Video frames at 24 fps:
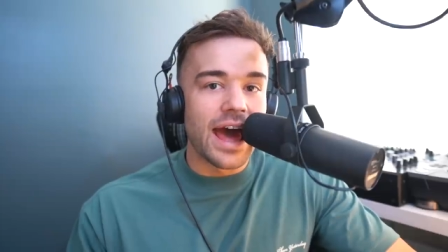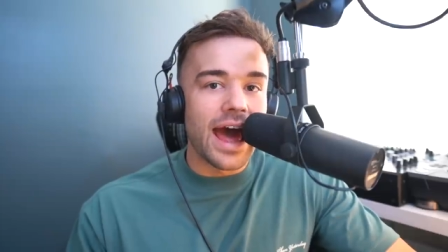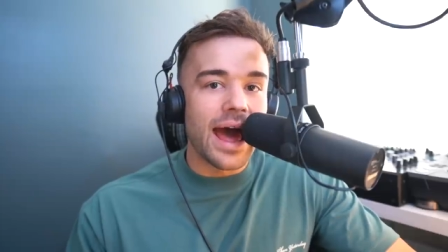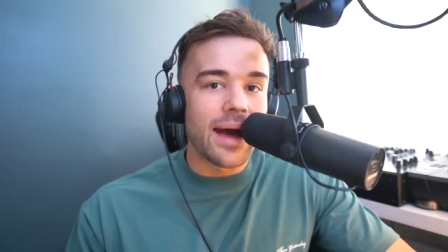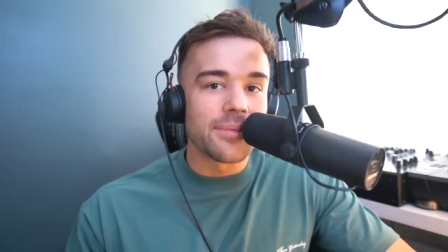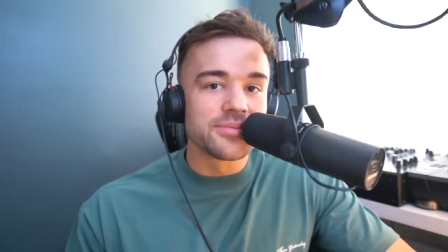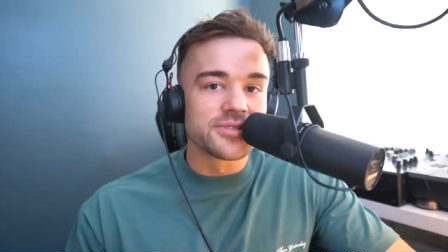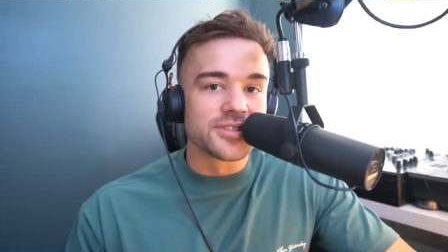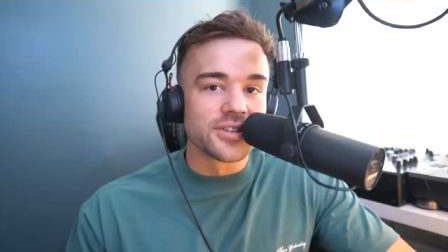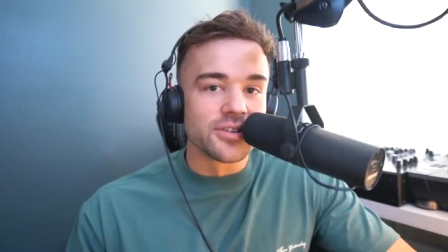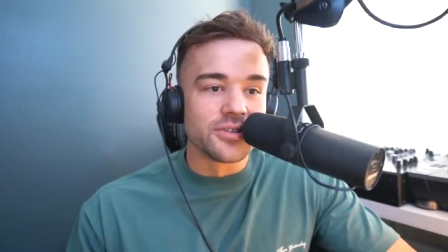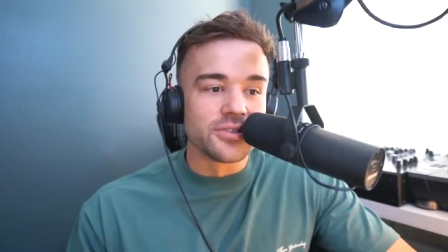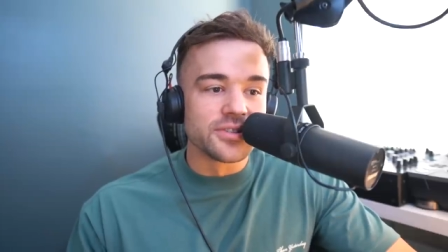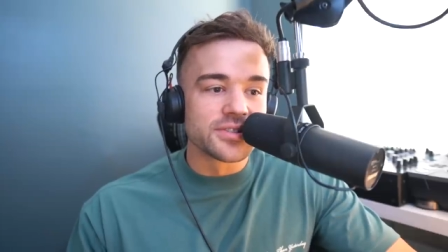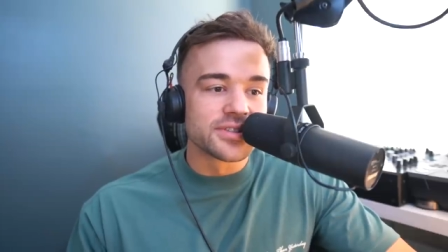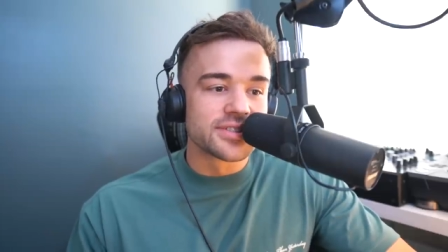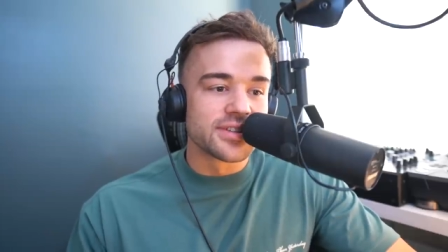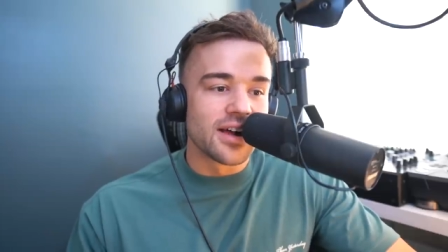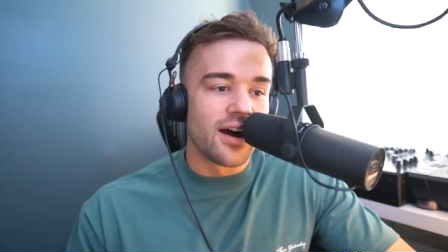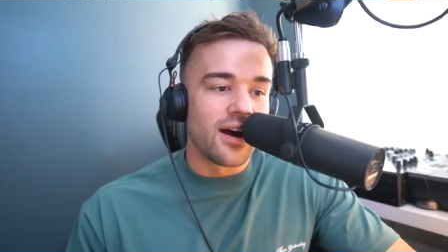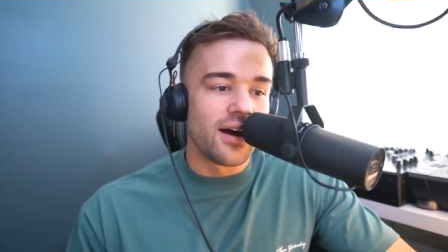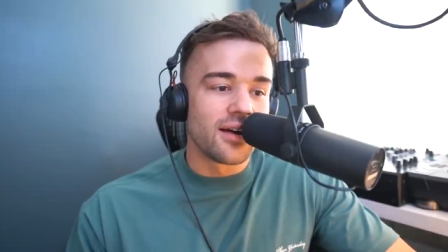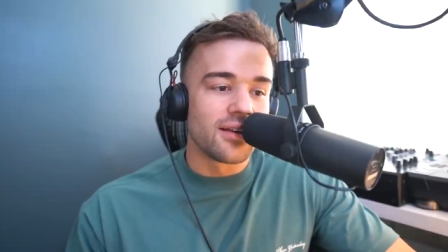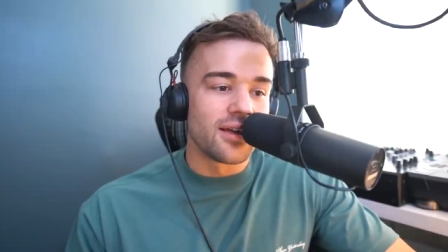Absolute
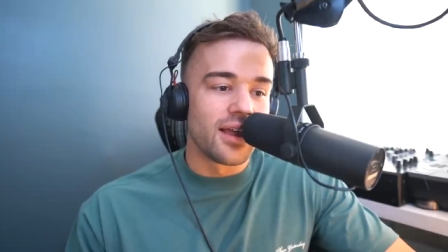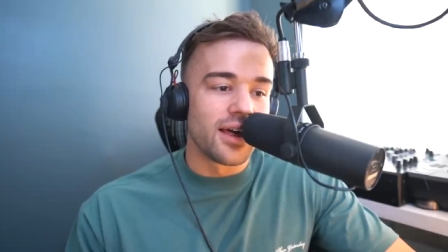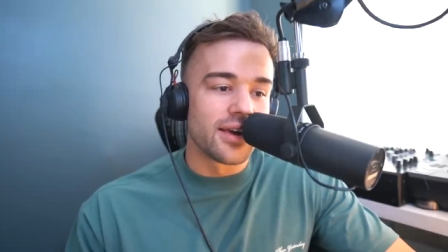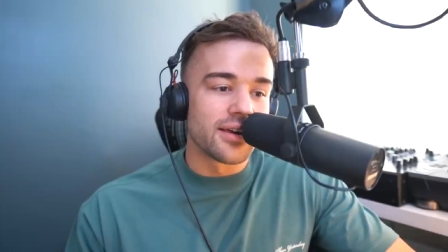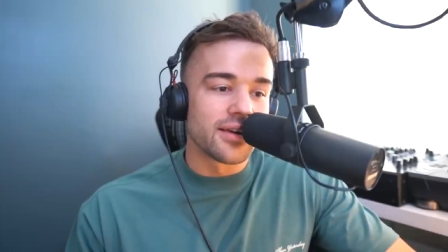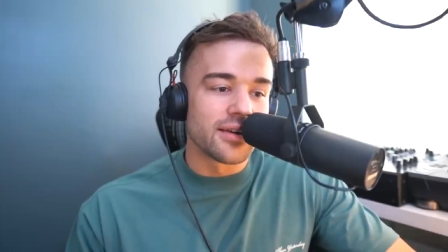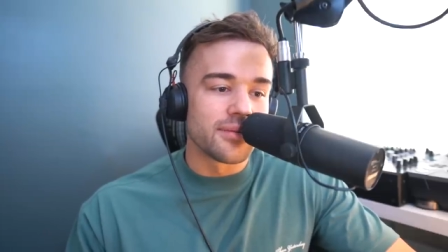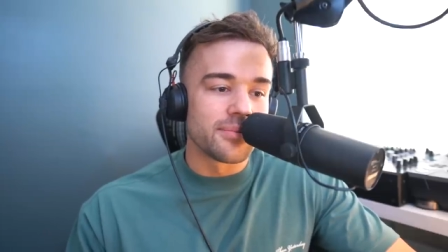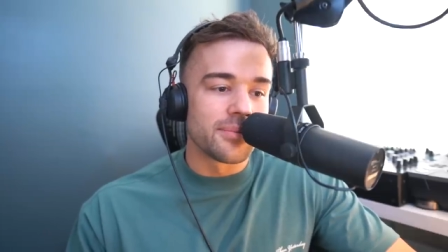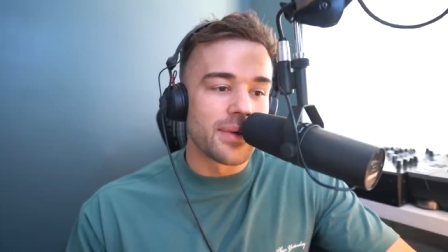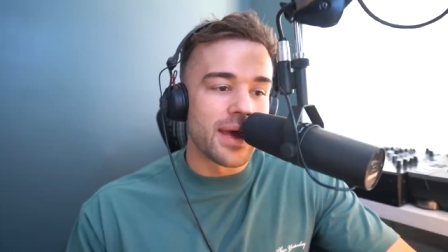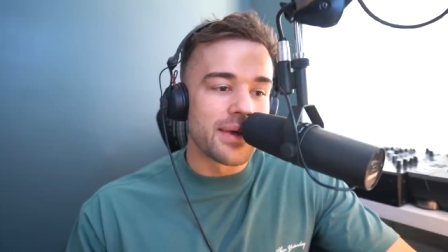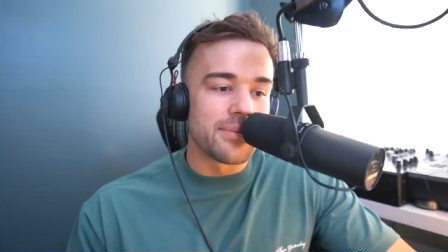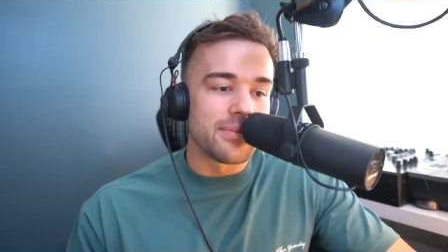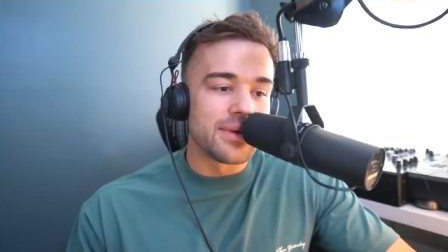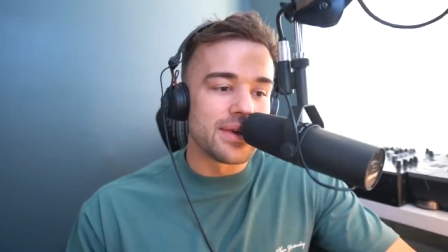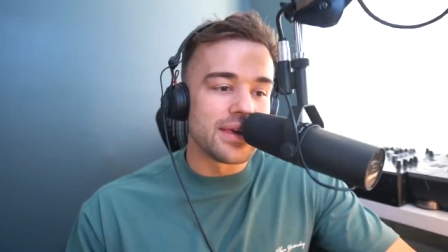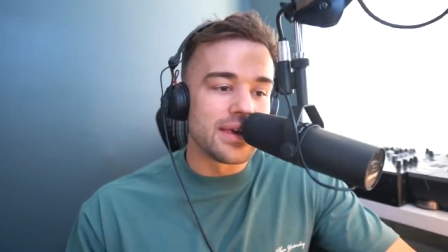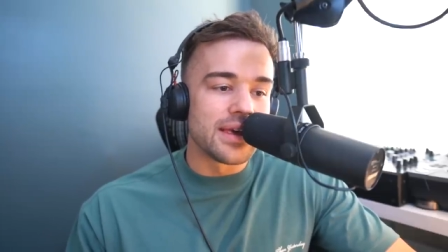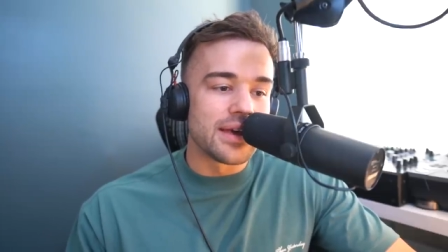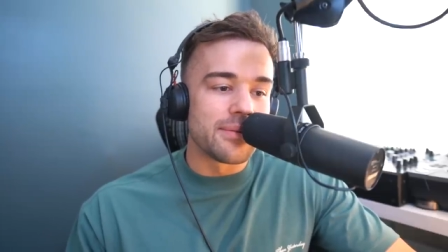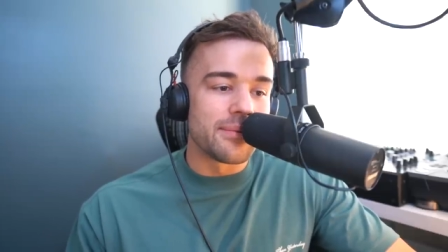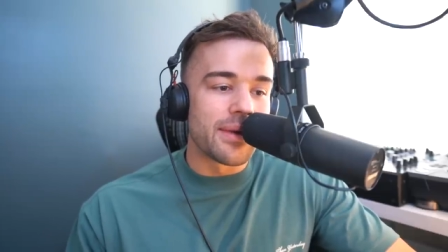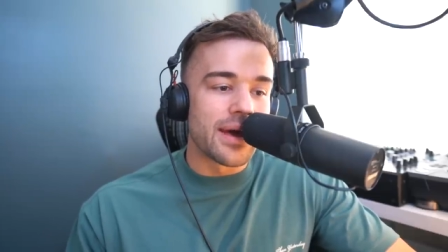star. Like it made
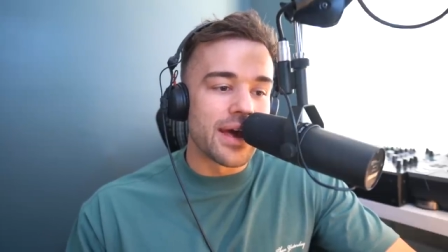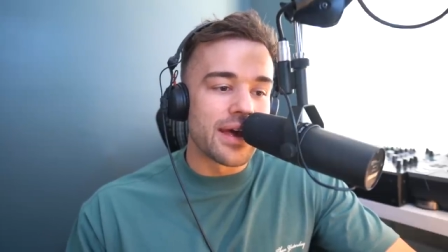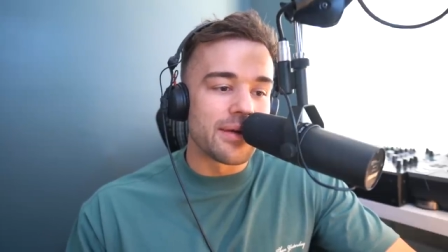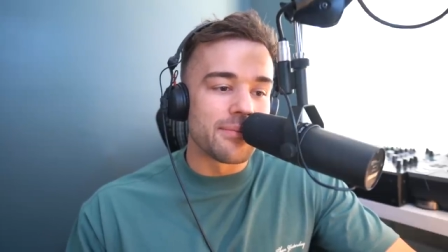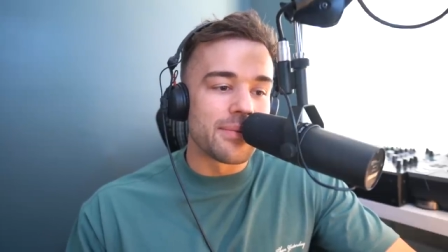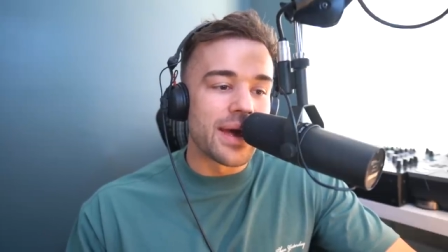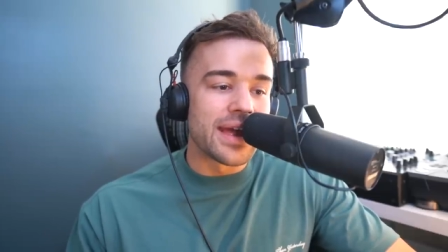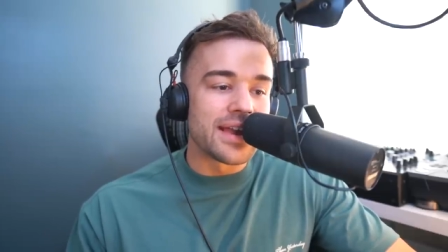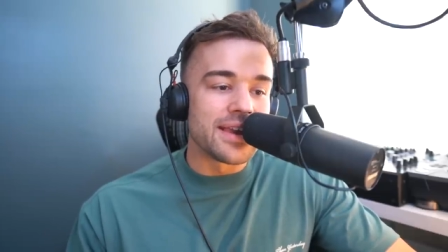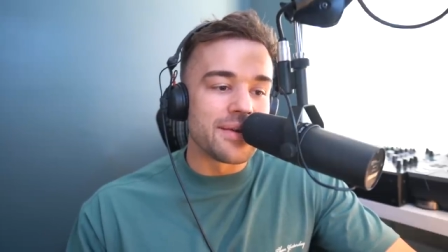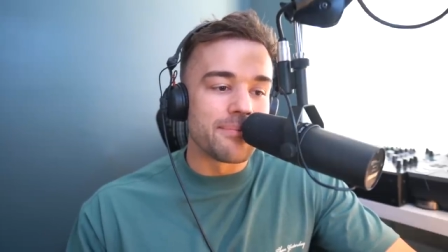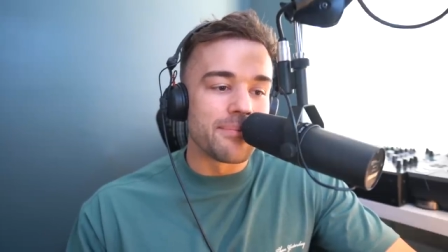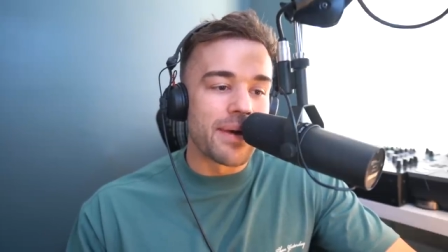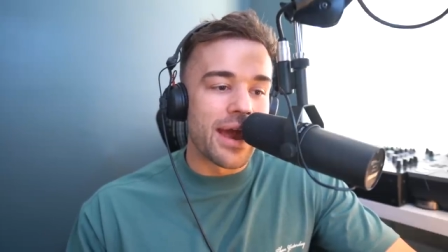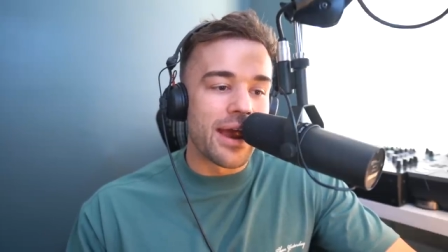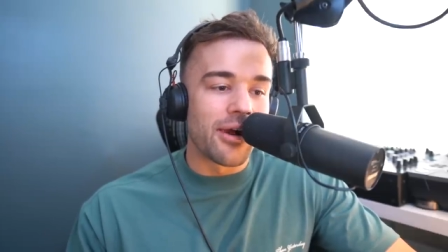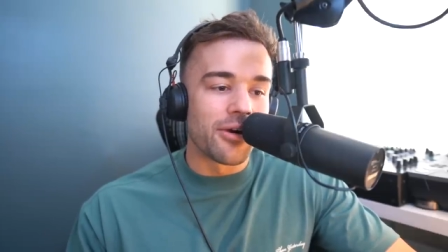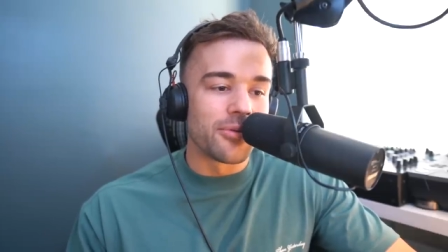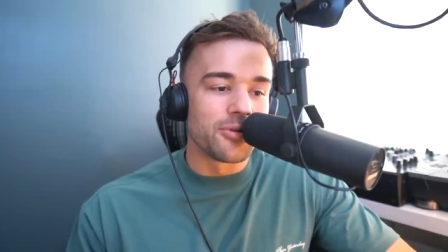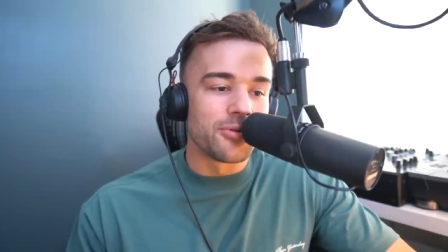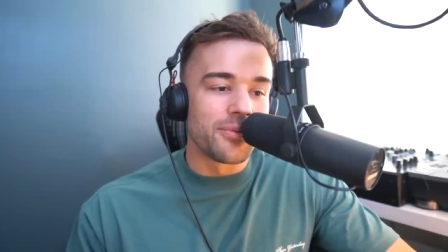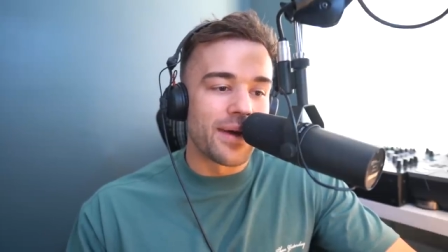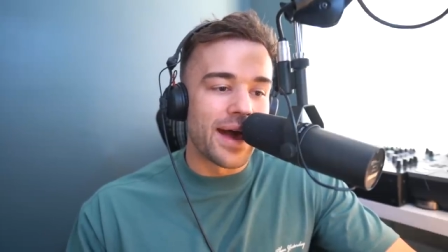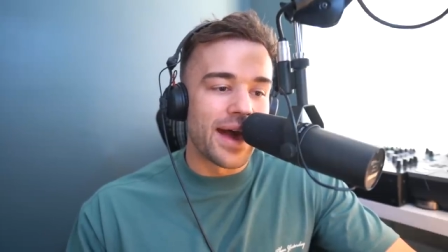me, it, ma- it made it
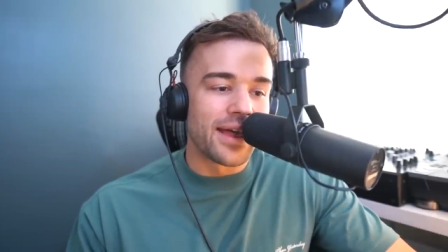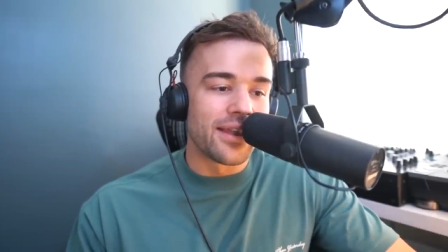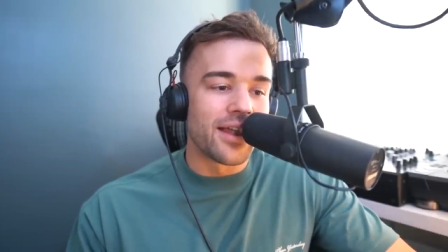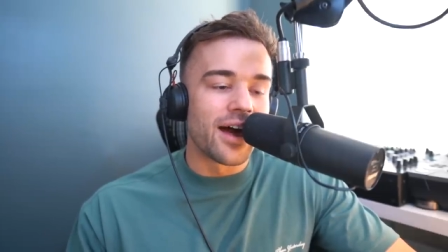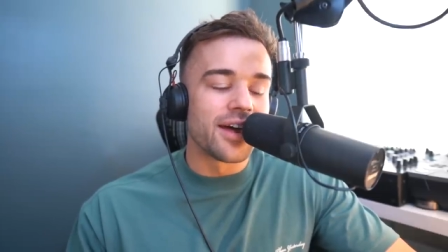bearable, man.